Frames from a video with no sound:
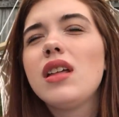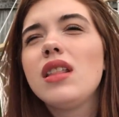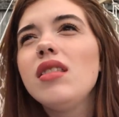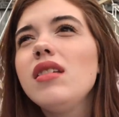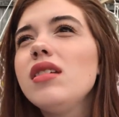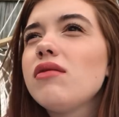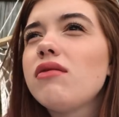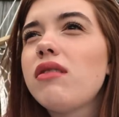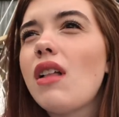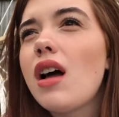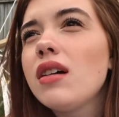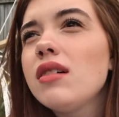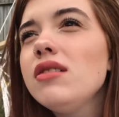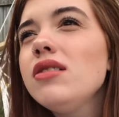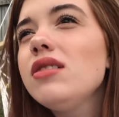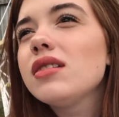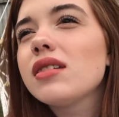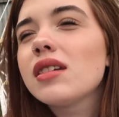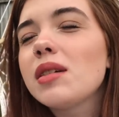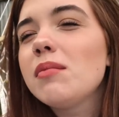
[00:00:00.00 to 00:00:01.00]
This vlog is
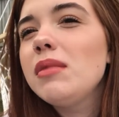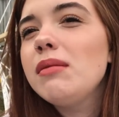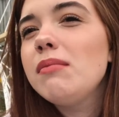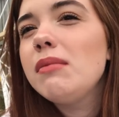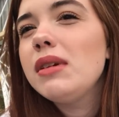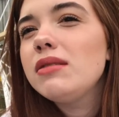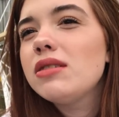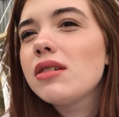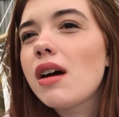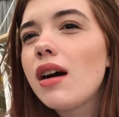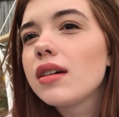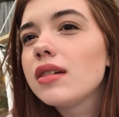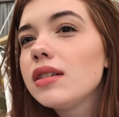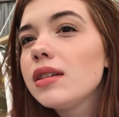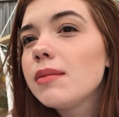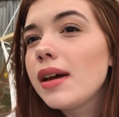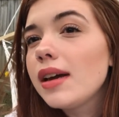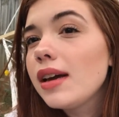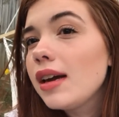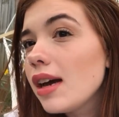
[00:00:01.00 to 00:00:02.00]
just gonna be me talking
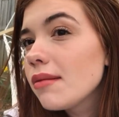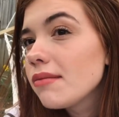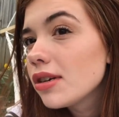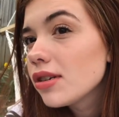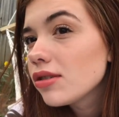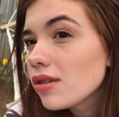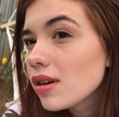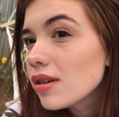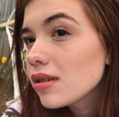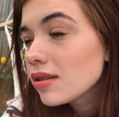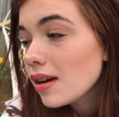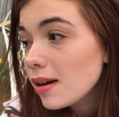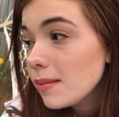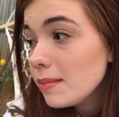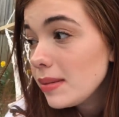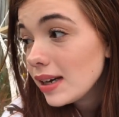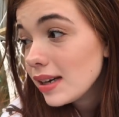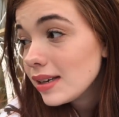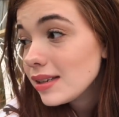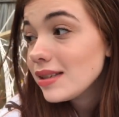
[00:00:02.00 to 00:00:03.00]
to my camera stressed out
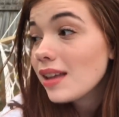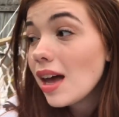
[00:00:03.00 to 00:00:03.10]
because